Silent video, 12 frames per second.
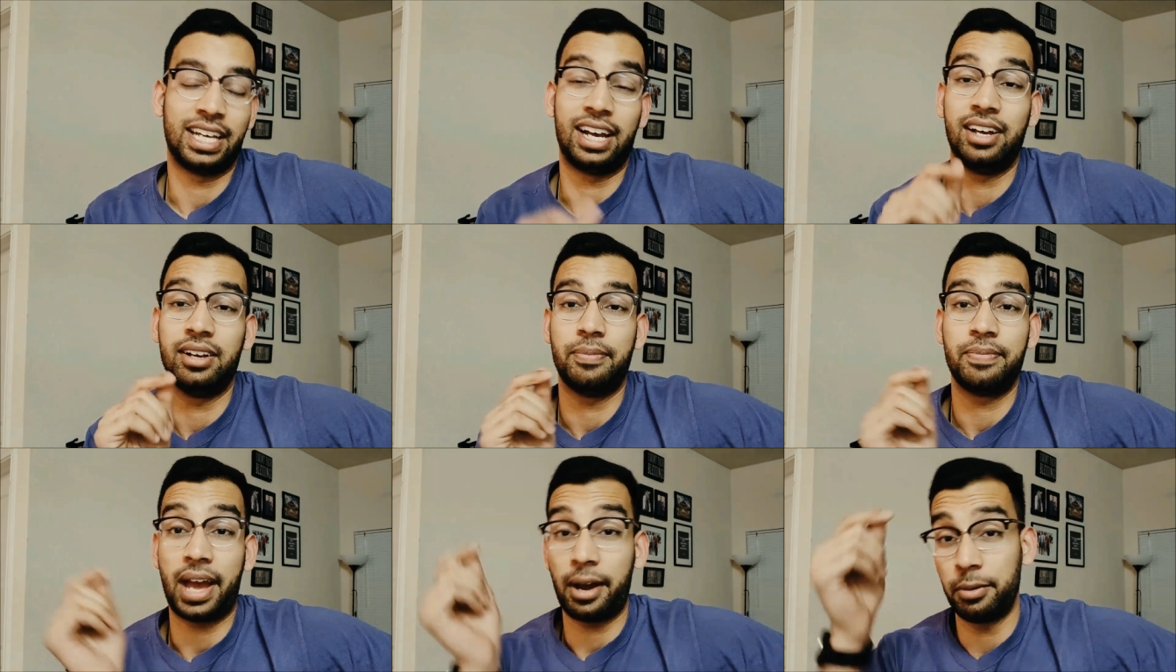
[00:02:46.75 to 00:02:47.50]

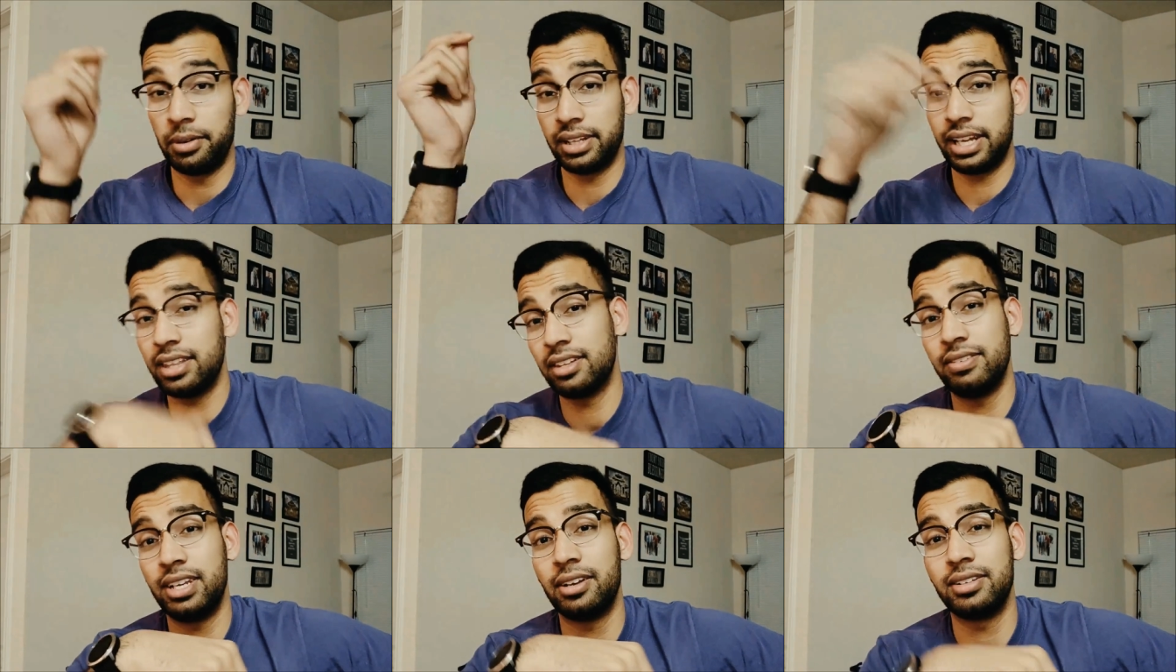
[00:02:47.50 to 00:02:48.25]
Um, I will link
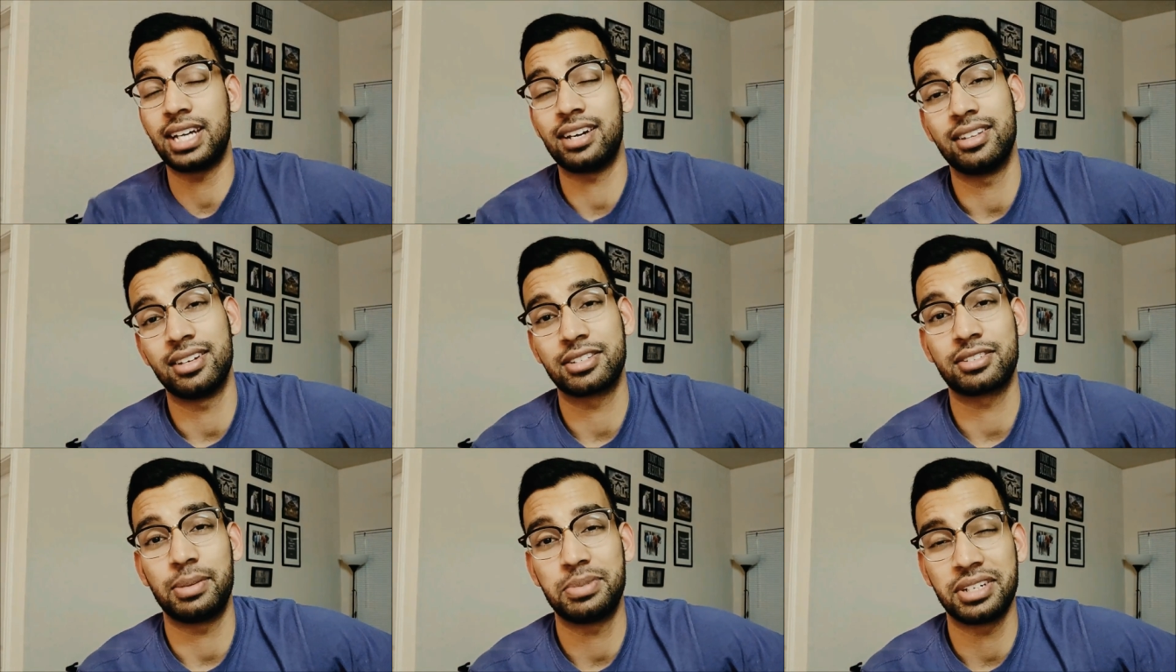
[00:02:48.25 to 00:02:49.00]
the video down in the
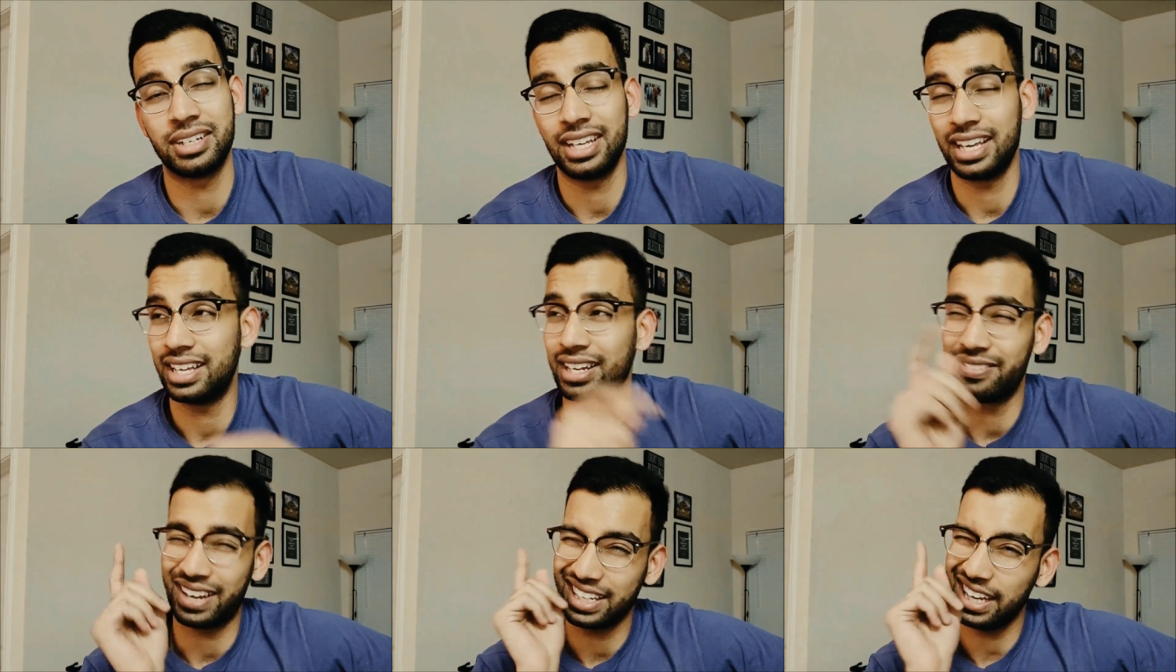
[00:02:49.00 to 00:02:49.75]
description,
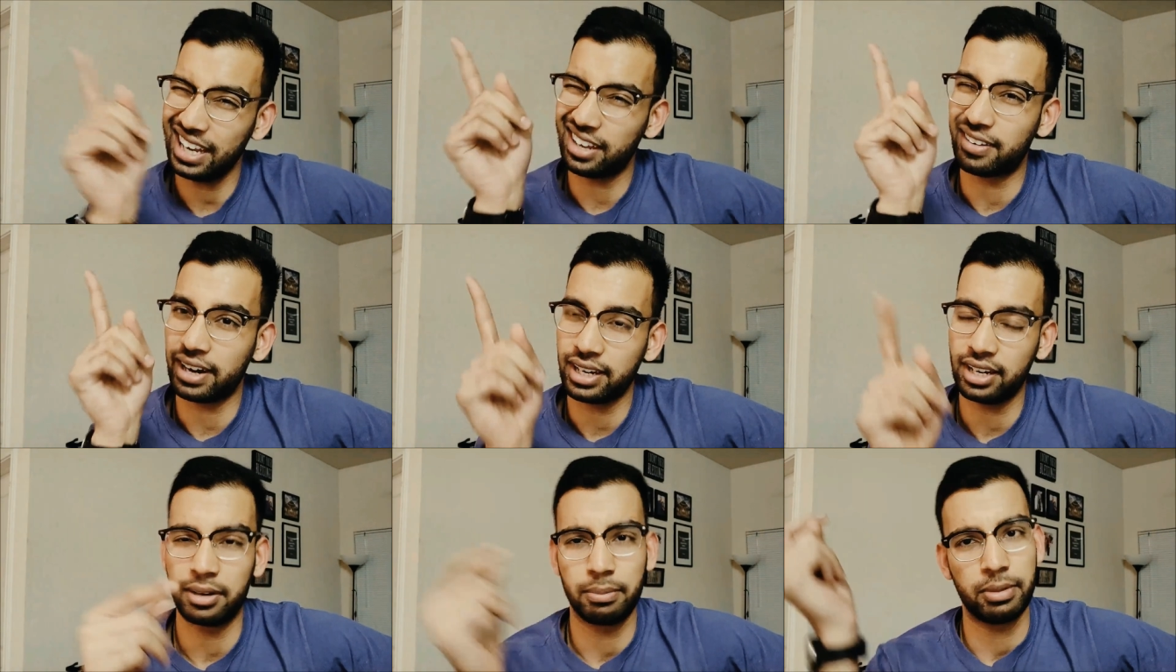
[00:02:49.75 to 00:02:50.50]
and I can't
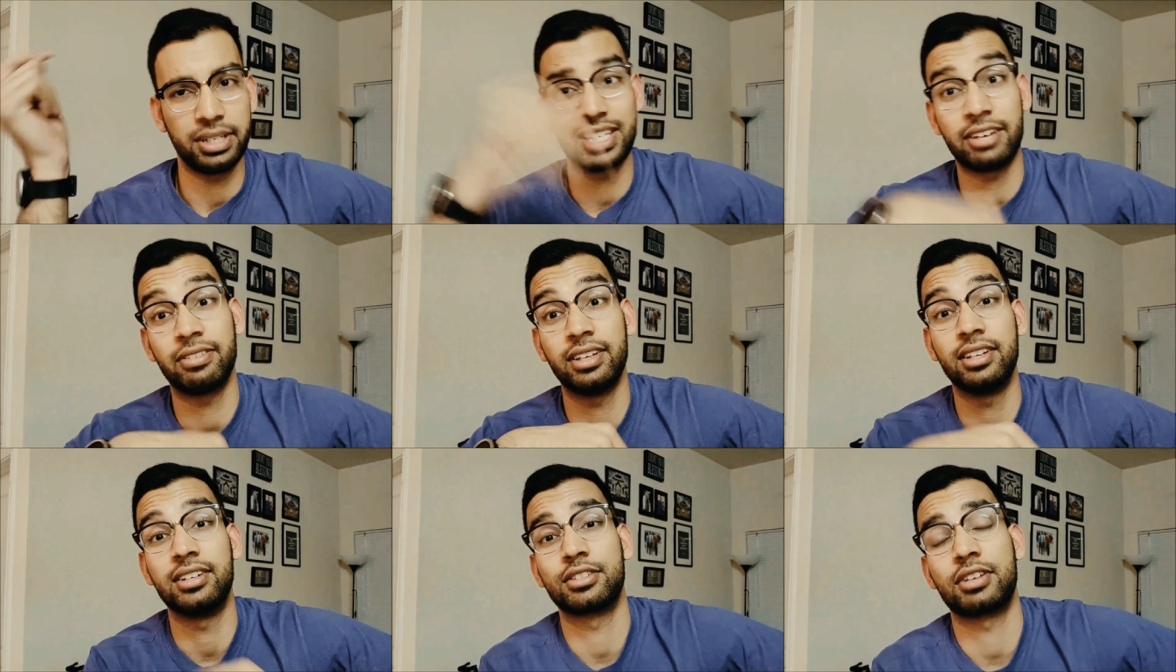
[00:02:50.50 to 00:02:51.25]
right here, but
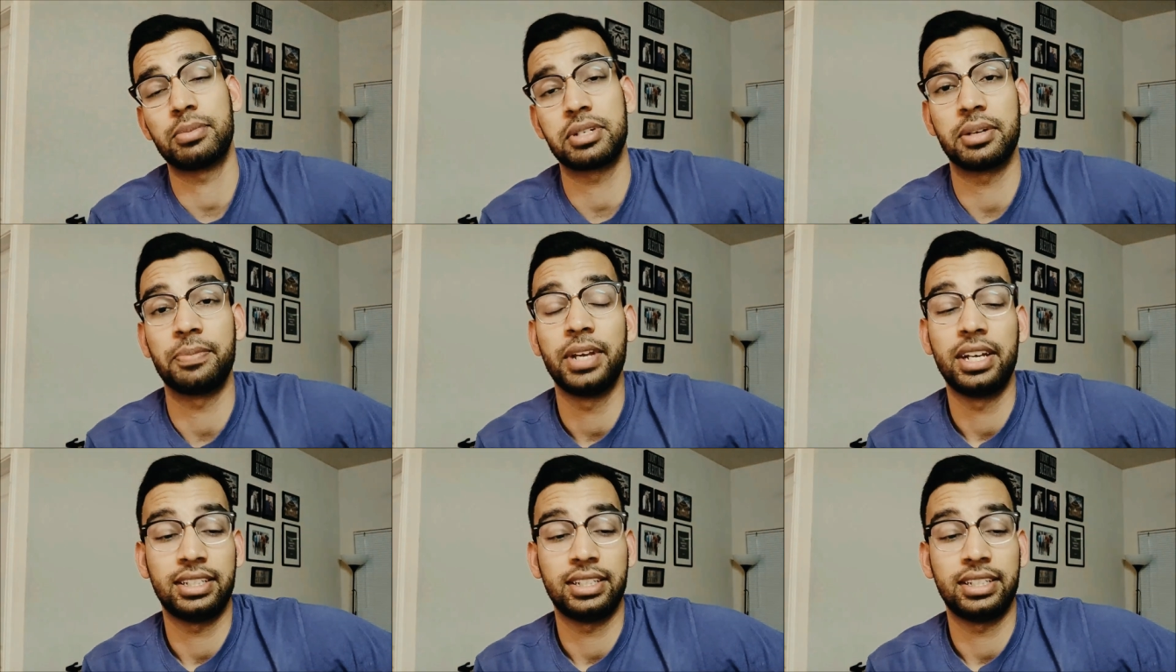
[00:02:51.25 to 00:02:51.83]
definitely in the description.